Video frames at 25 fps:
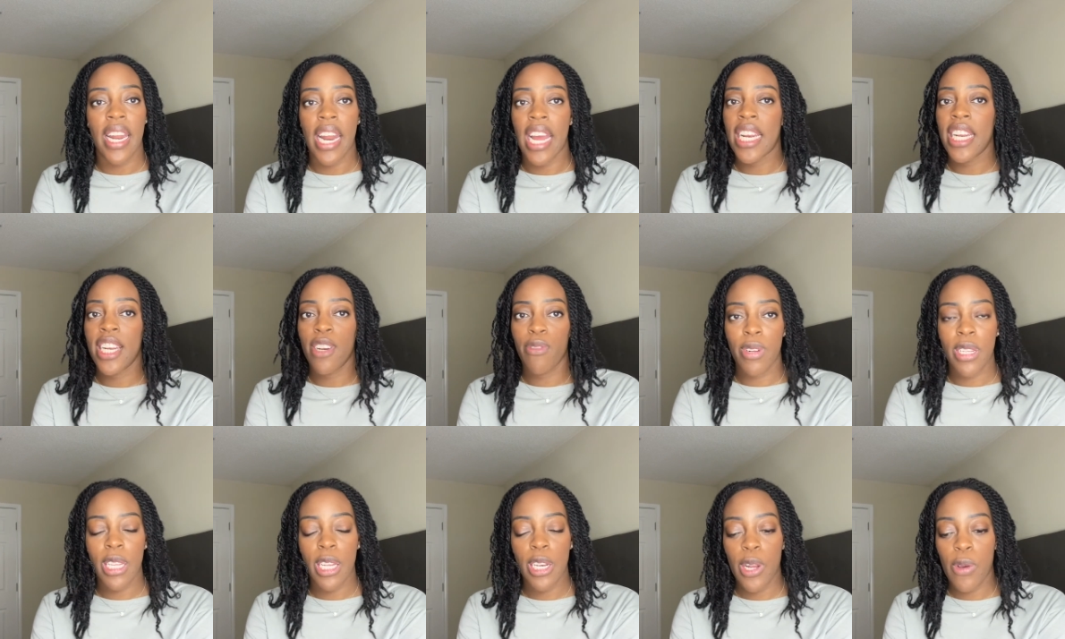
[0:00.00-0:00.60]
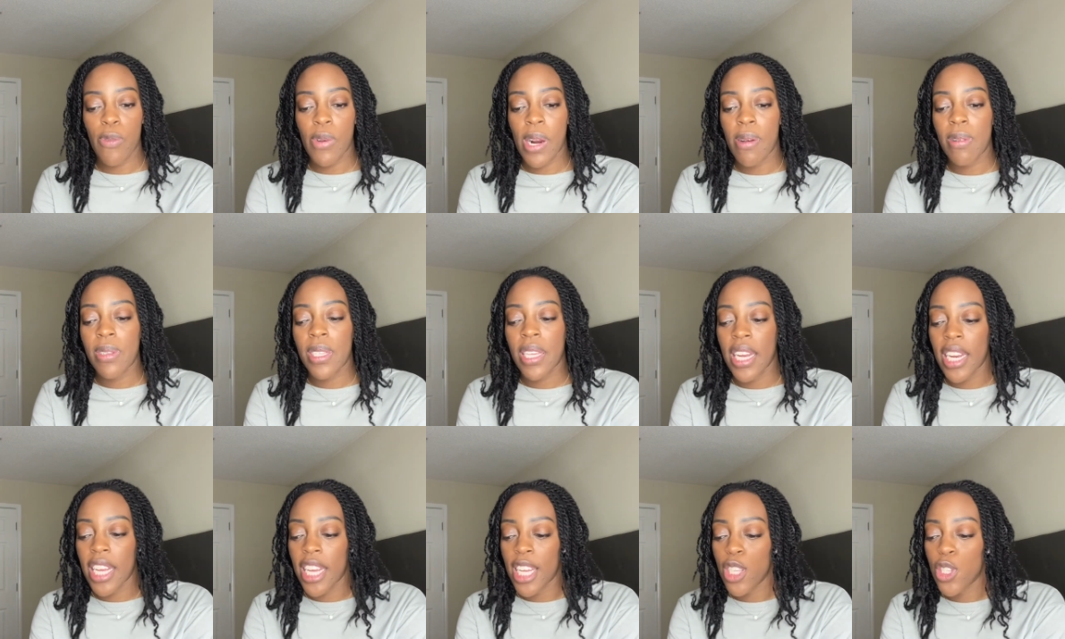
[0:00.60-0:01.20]
I didn't really know what I was
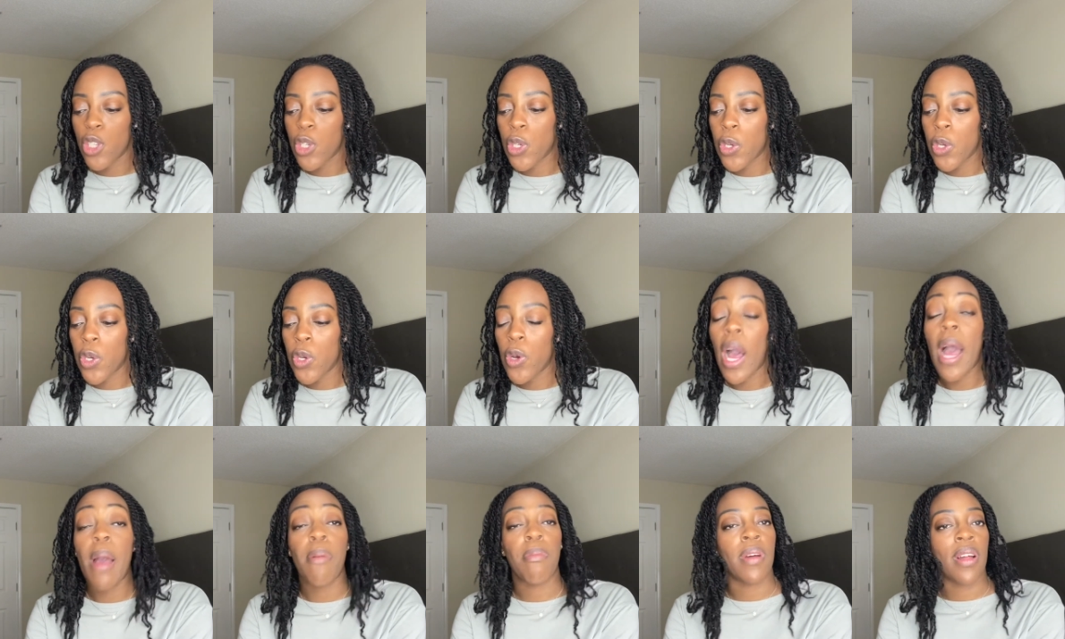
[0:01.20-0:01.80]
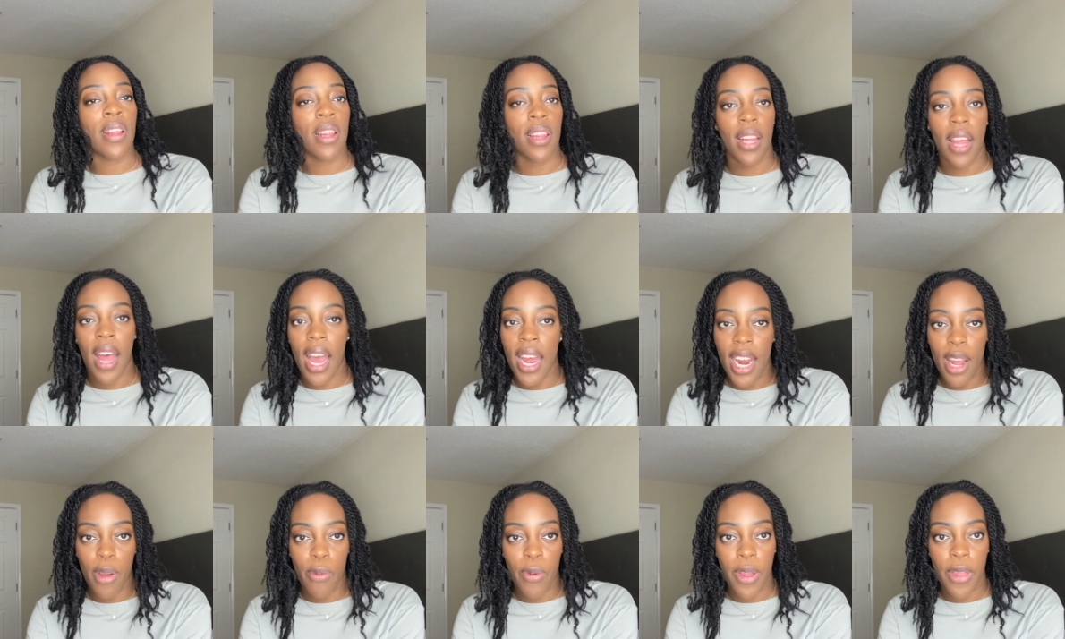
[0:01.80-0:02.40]
getting into. I'm glad
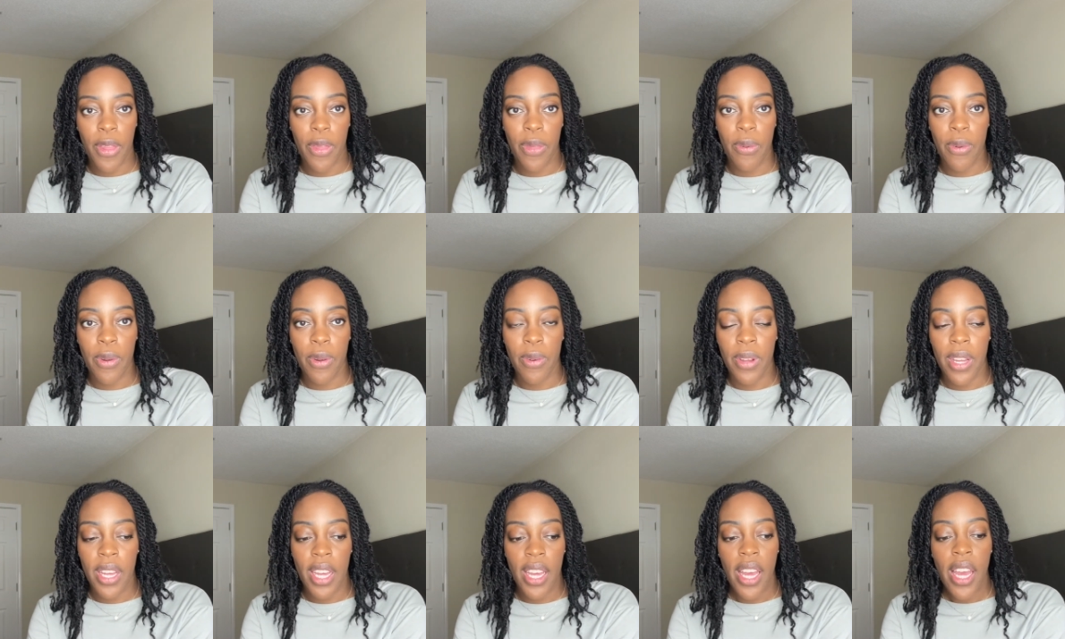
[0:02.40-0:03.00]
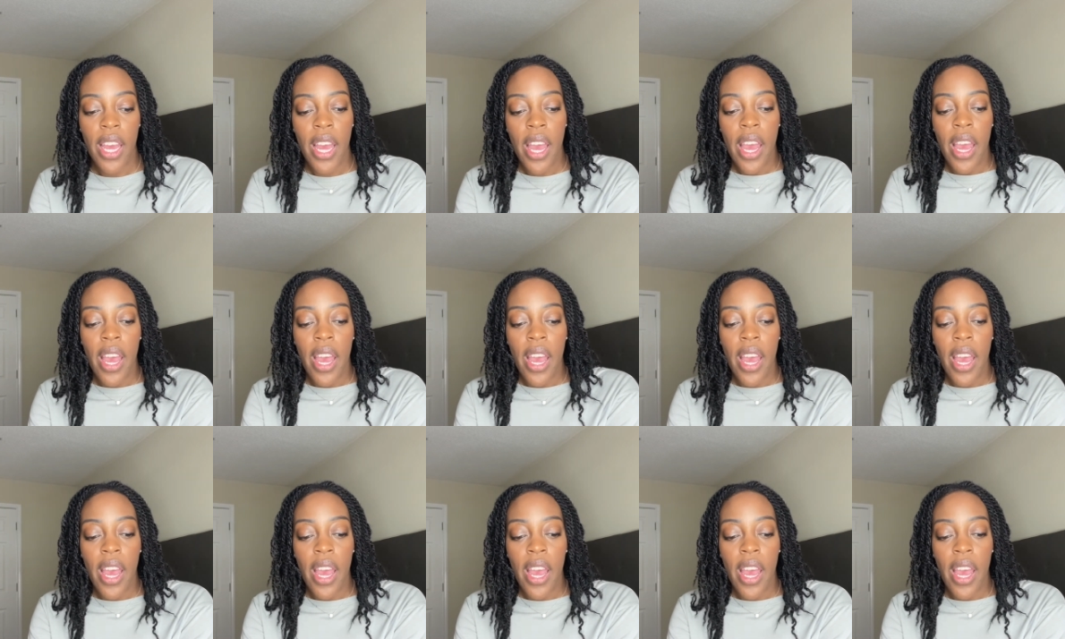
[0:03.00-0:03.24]
I went through it.